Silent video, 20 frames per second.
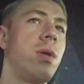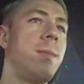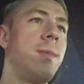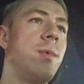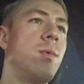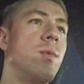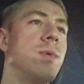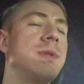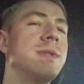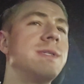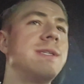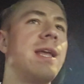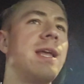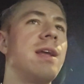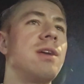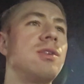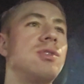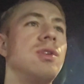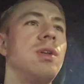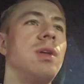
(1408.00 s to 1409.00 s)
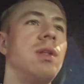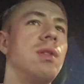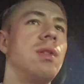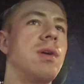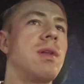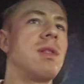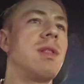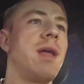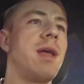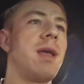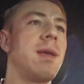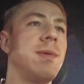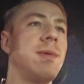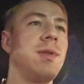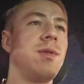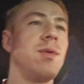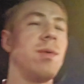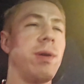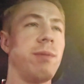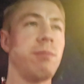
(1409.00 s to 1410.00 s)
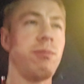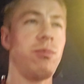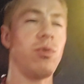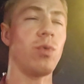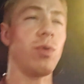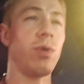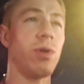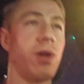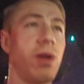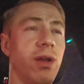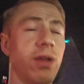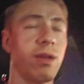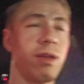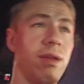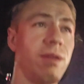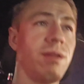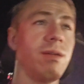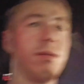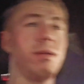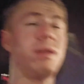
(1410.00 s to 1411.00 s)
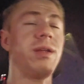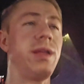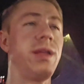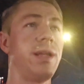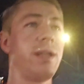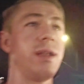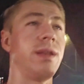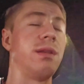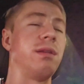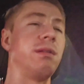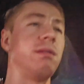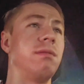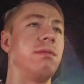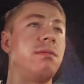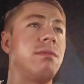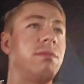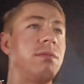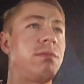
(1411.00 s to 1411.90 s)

you know, what does that actually look like? I mean, do I door knock in